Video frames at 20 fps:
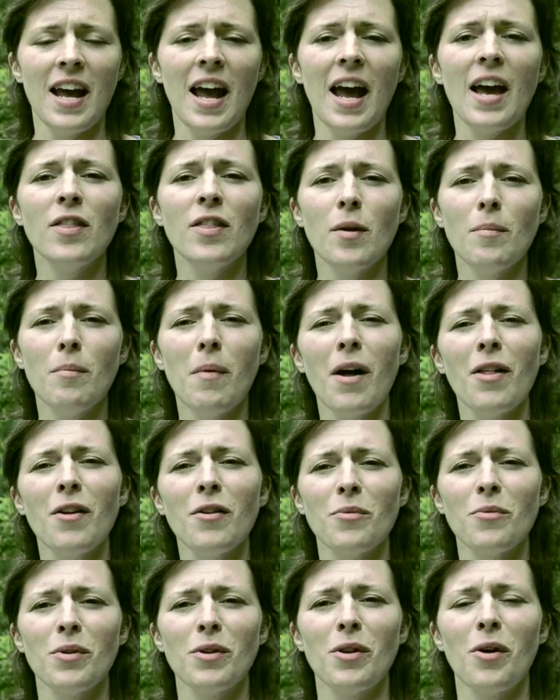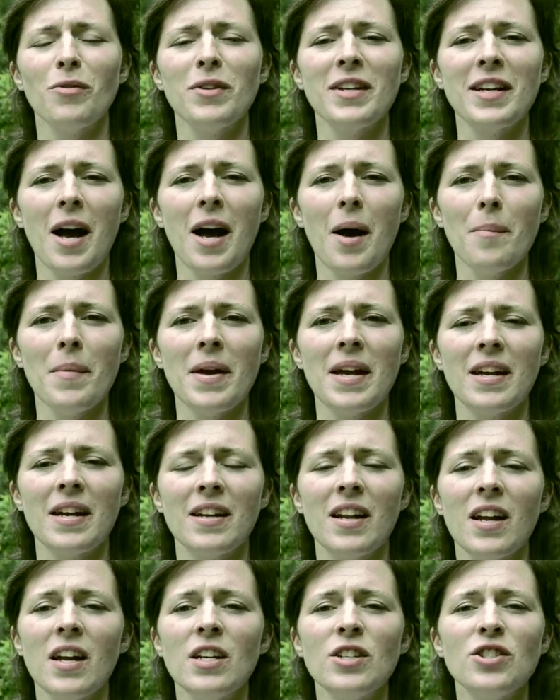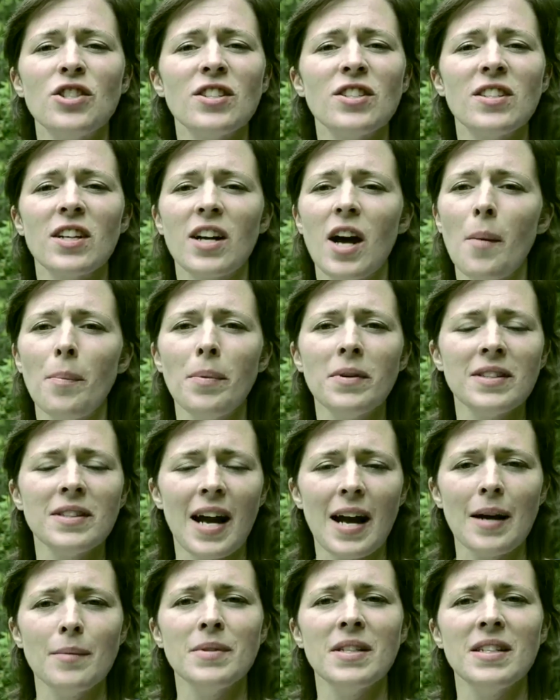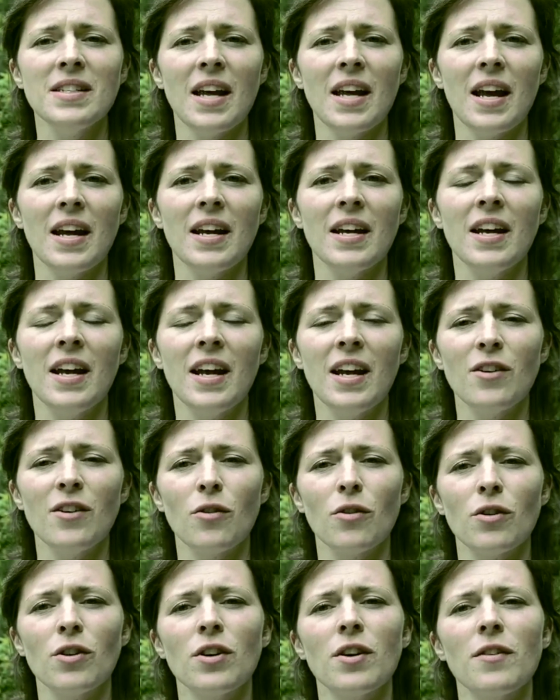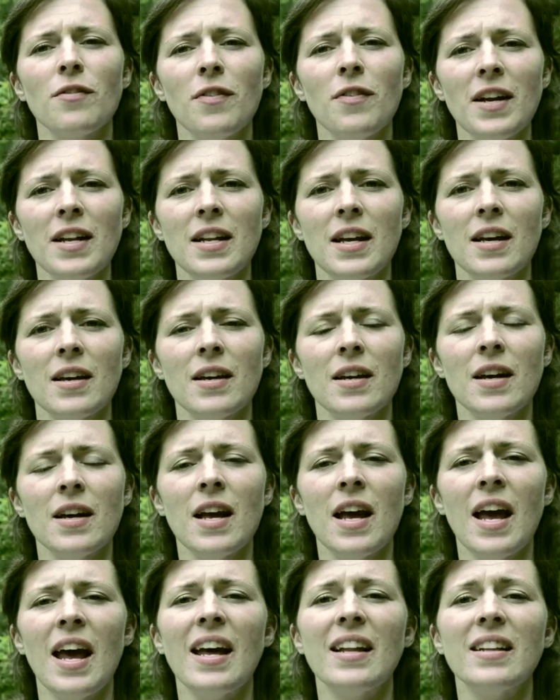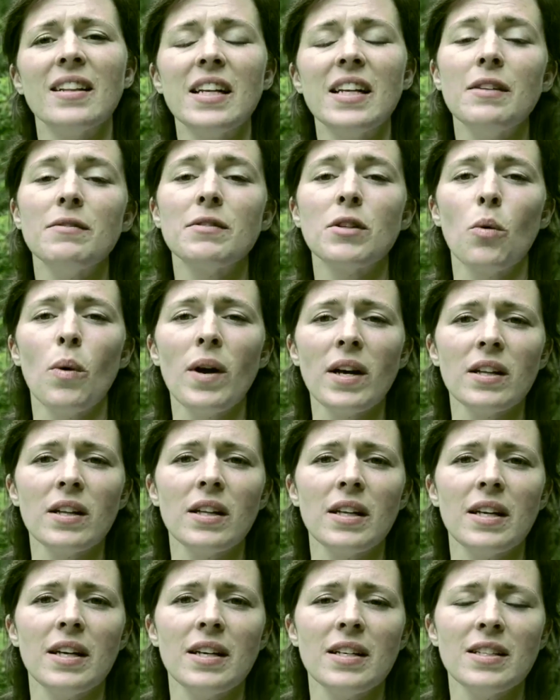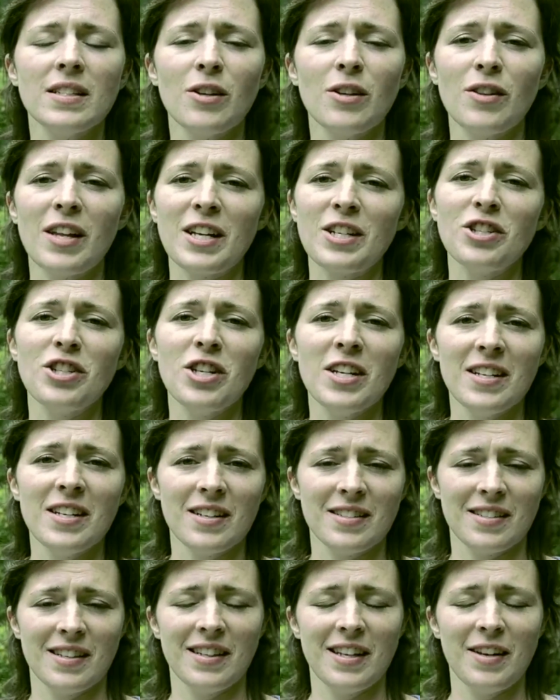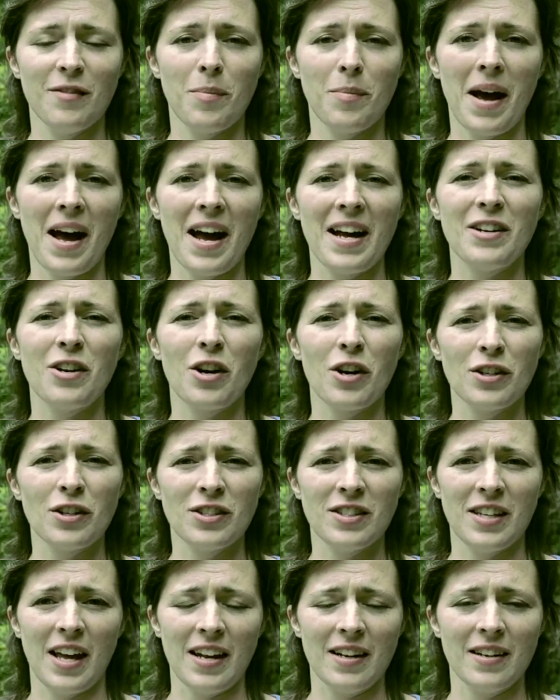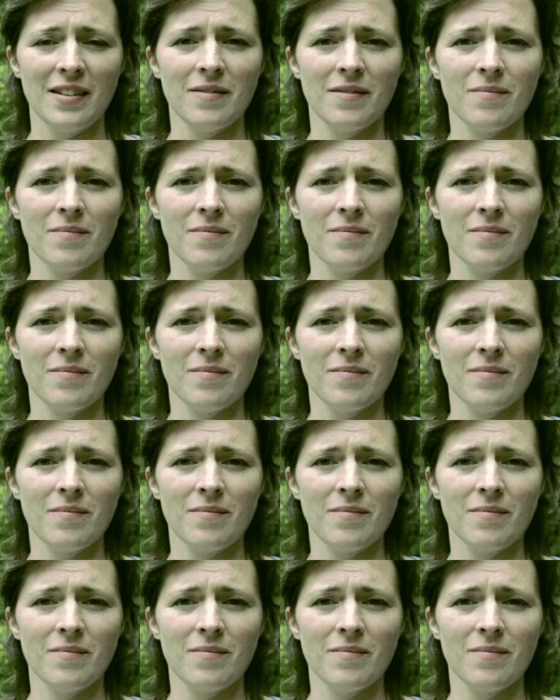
and the mother will only come in just a couple times a day in order to feed it, and leaves quickly so that she doesn't leave behind her scent.